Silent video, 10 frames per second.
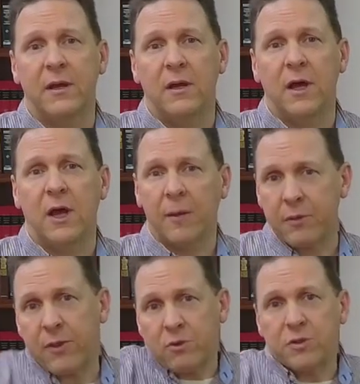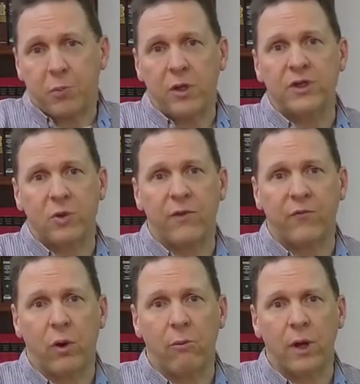A couple of those are pretty
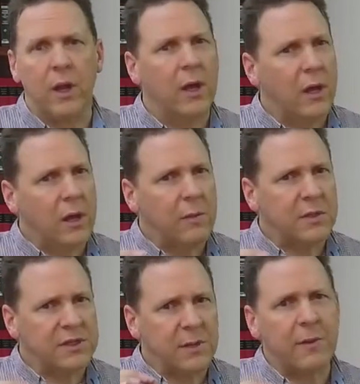straightforward, but some of